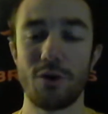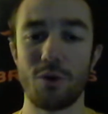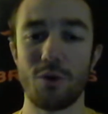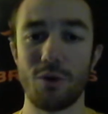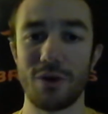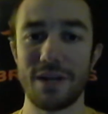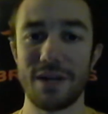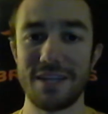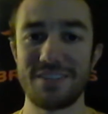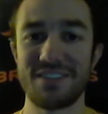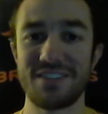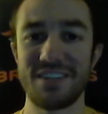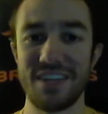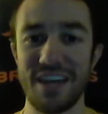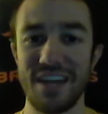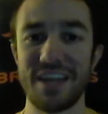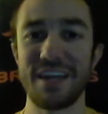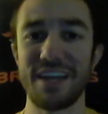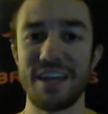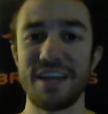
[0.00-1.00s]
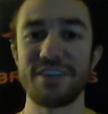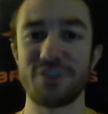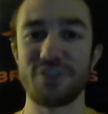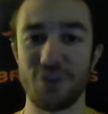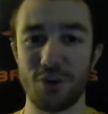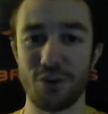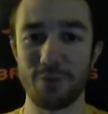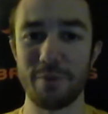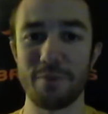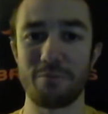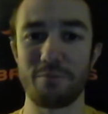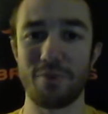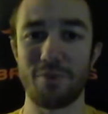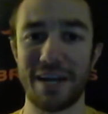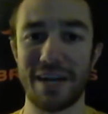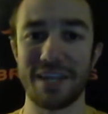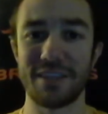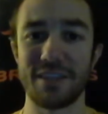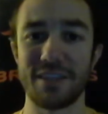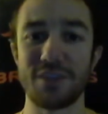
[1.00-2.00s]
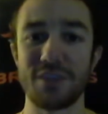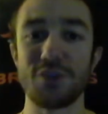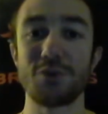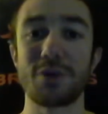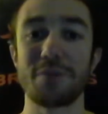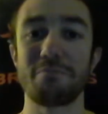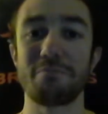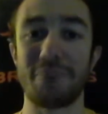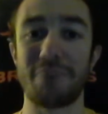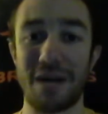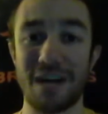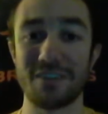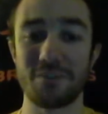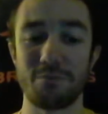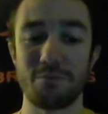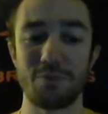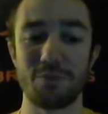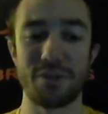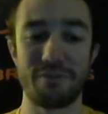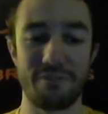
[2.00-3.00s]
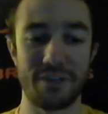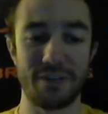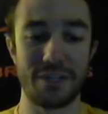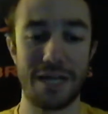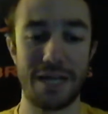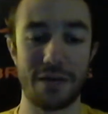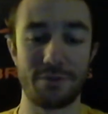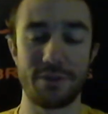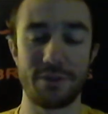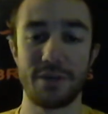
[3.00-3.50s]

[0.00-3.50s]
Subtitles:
or NCAA tournament bracket that you can possibly fill out.